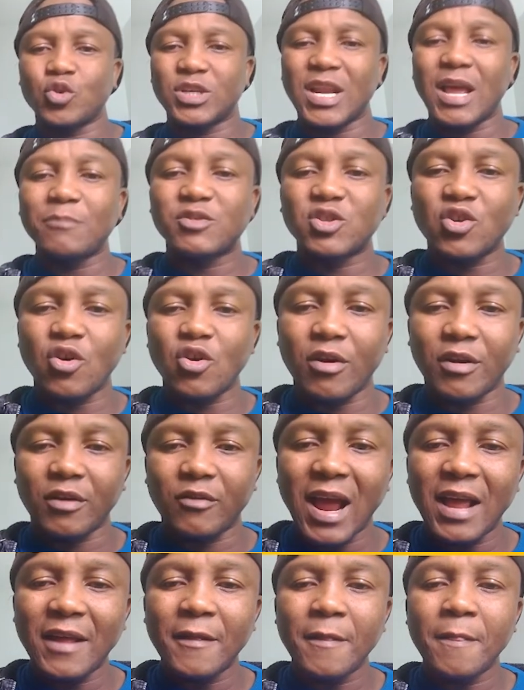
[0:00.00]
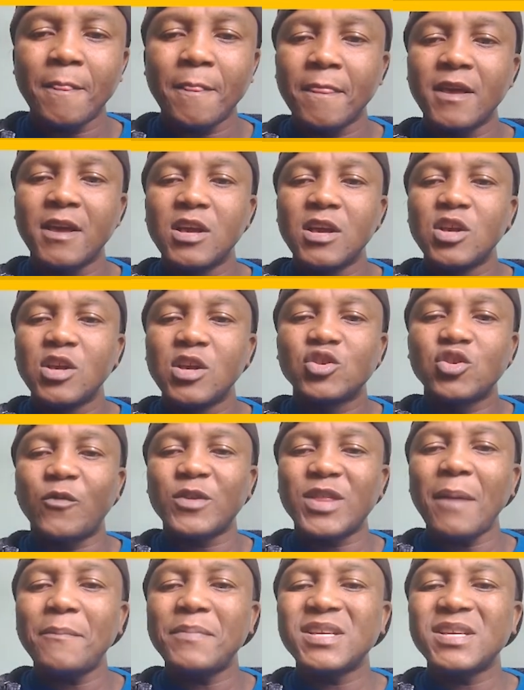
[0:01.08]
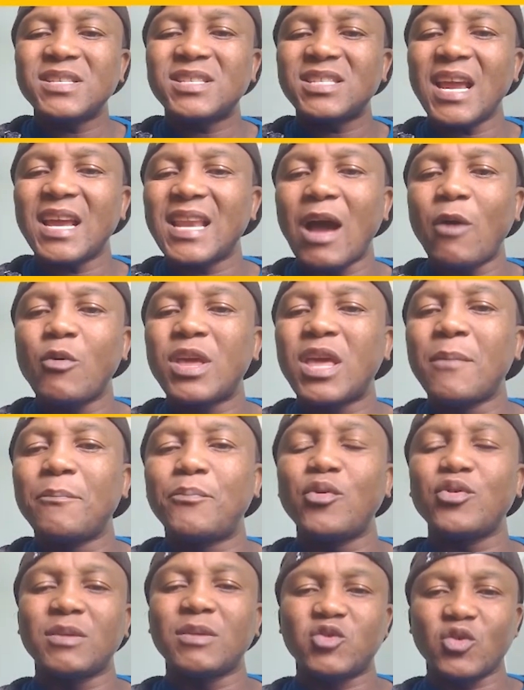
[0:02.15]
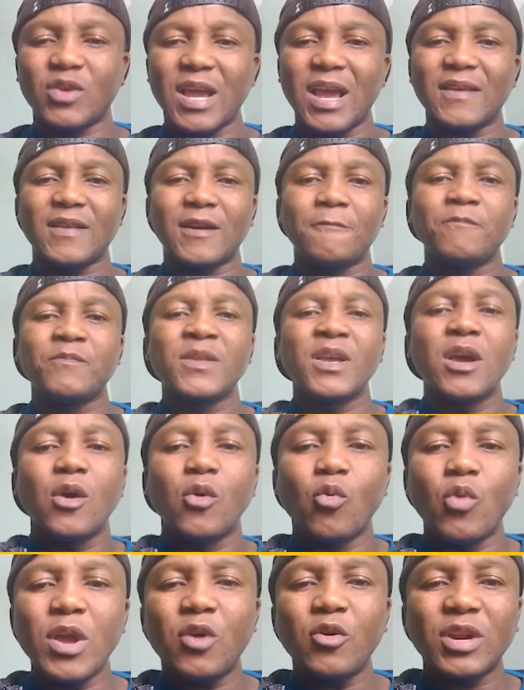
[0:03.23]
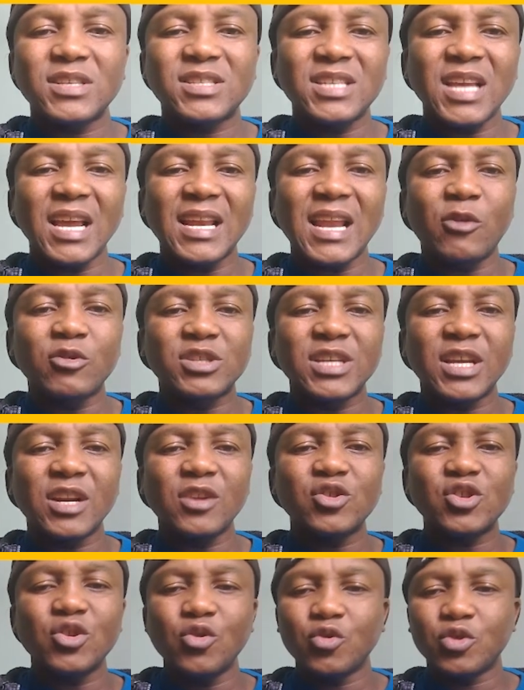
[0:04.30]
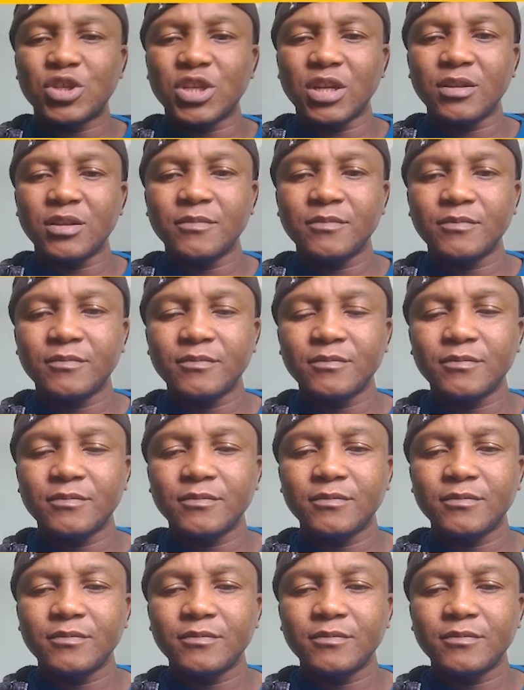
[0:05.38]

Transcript: solution. I'm sorry, right? So for that being said, now we can put them together. We're gonna say now general solution